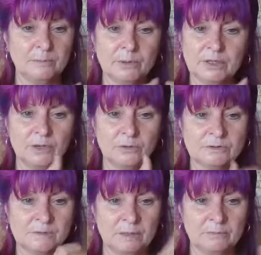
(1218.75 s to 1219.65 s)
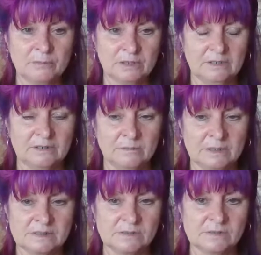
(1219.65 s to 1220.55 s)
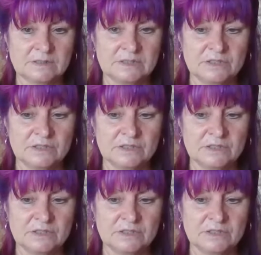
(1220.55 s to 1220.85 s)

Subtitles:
Our body holds memory in the muscles and